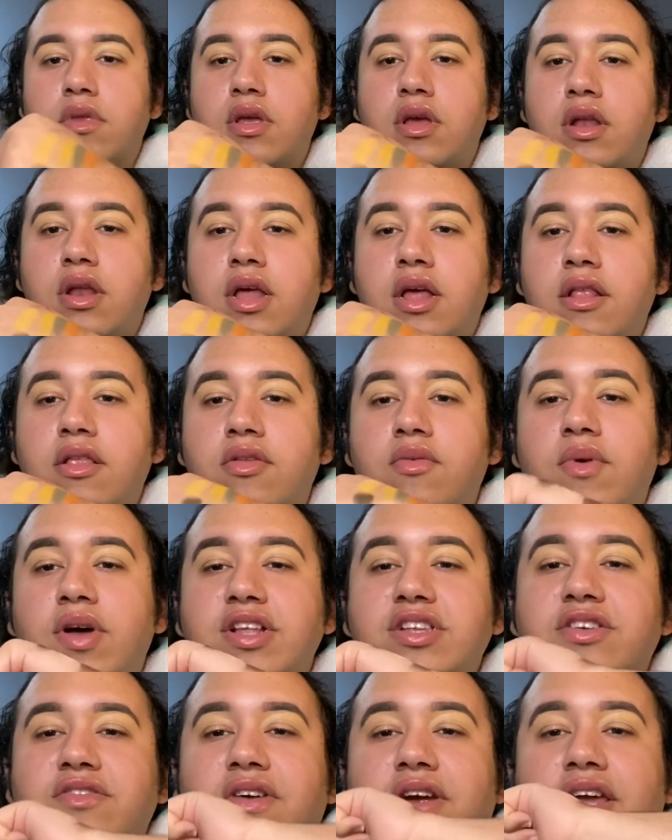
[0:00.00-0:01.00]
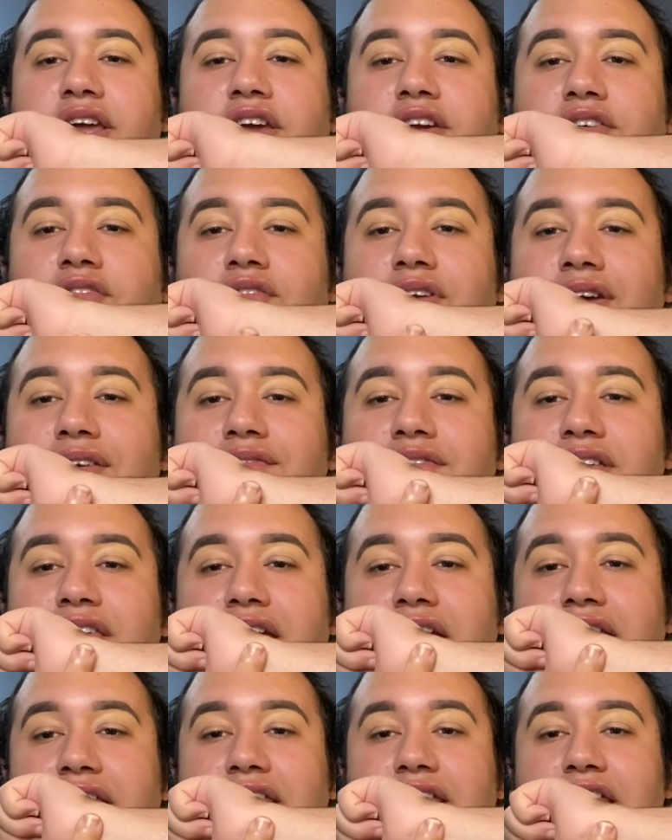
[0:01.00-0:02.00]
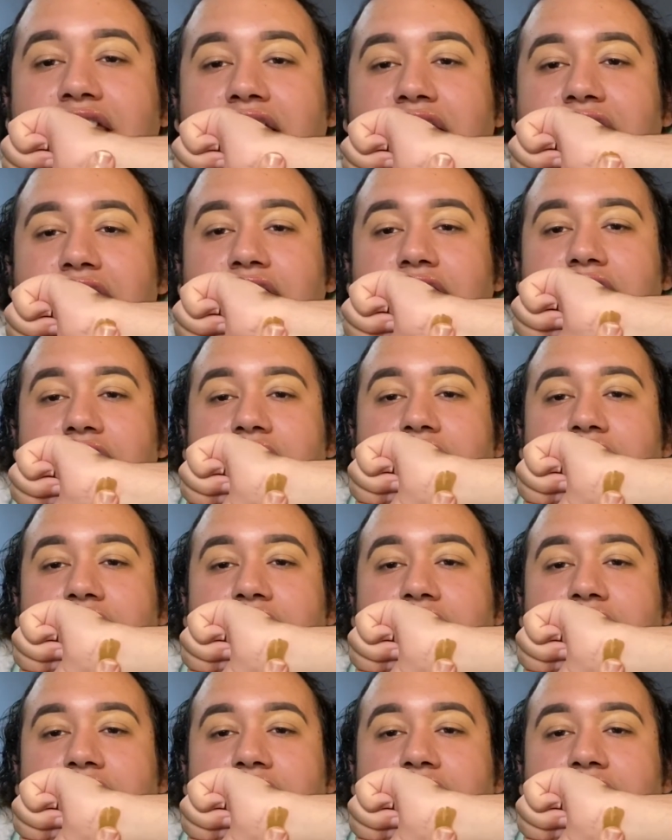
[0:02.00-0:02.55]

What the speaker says: Let's watch it right here. Grand finale thing.